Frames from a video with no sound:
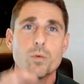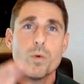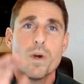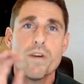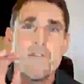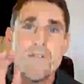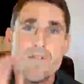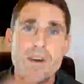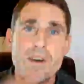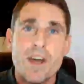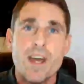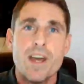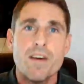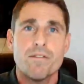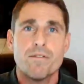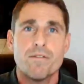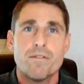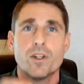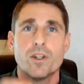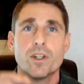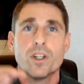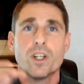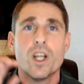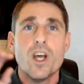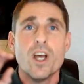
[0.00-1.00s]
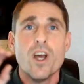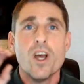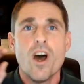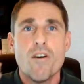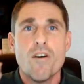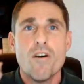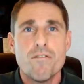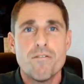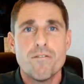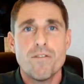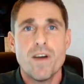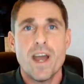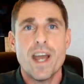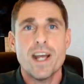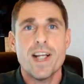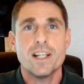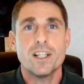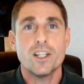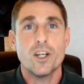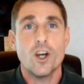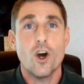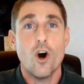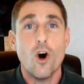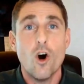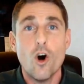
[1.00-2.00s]
We're fearful of
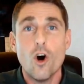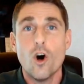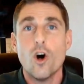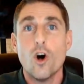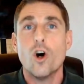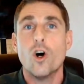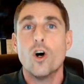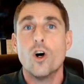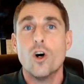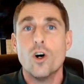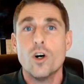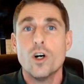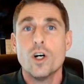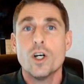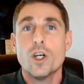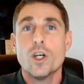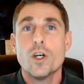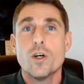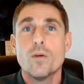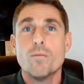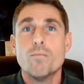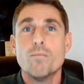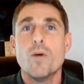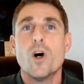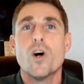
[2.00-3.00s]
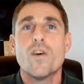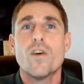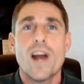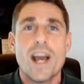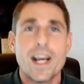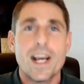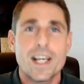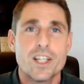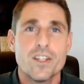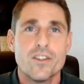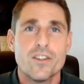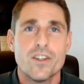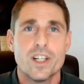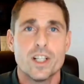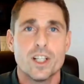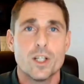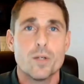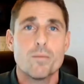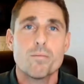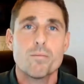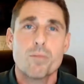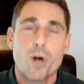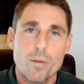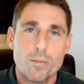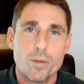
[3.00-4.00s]
failure, or more accurately,
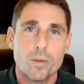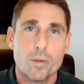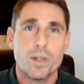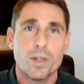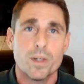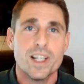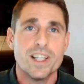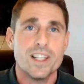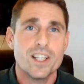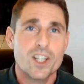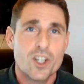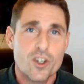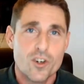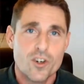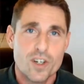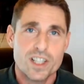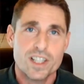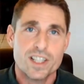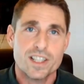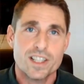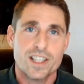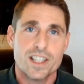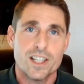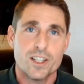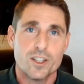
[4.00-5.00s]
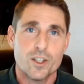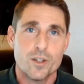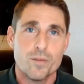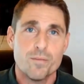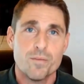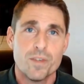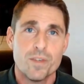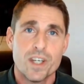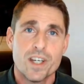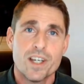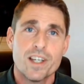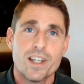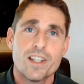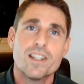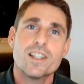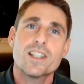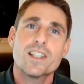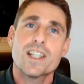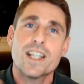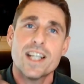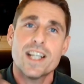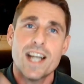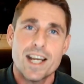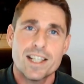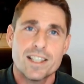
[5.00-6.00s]
probably the criticism that's
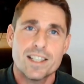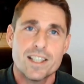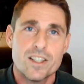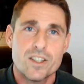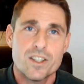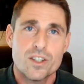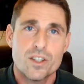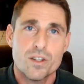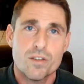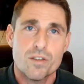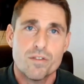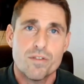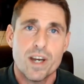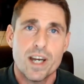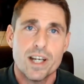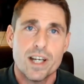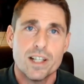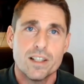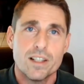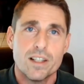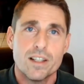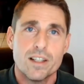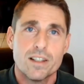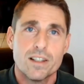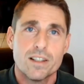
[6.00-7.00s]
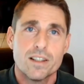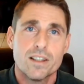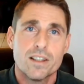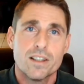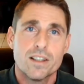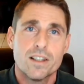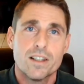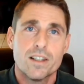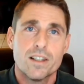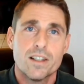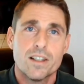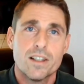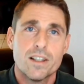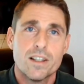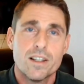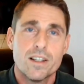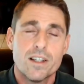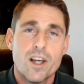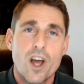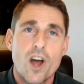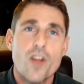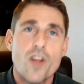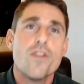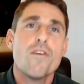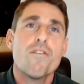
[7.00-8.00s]
connected to the failure.
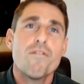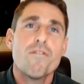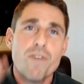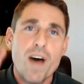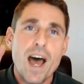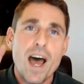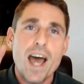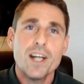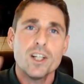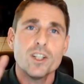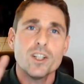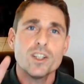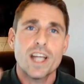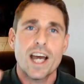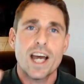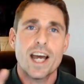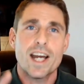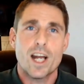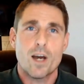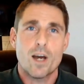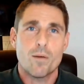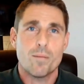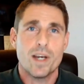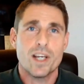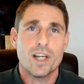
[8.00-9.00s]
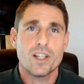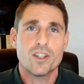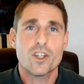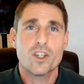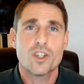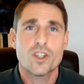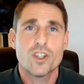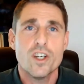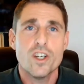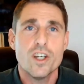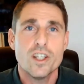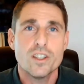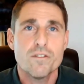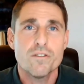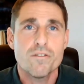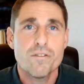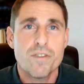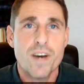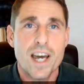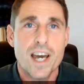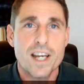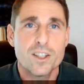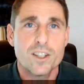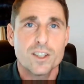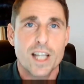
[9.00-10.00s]
And the final dynamic, the third and
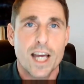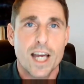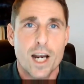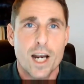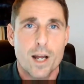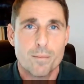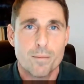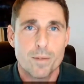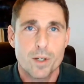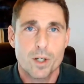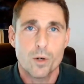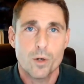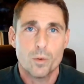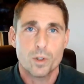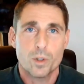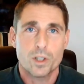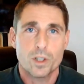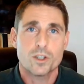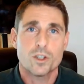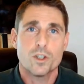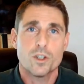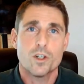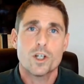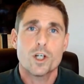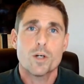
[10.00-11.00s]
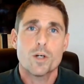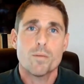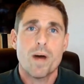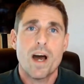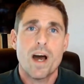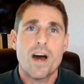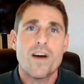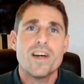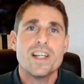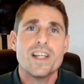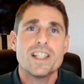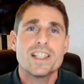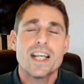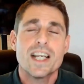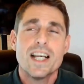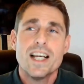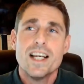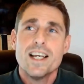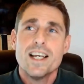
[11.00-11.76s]
final dynamic I want to talk about is